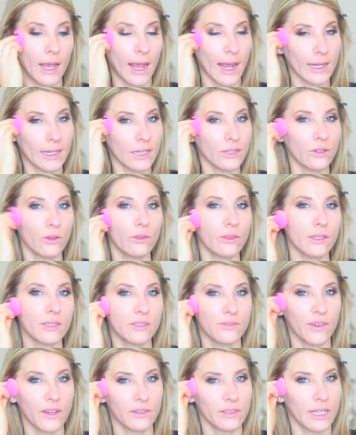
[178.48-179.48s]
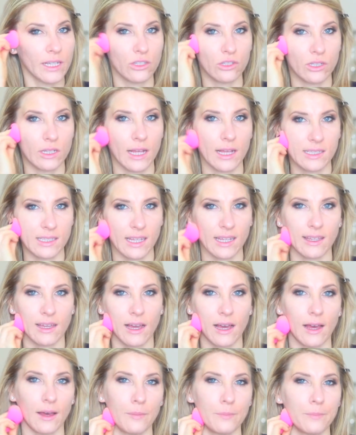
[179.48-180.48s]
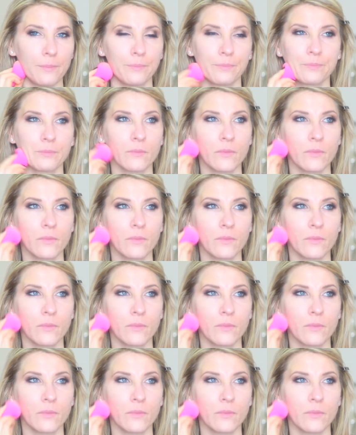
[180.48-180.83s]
And I know this foundation has like um,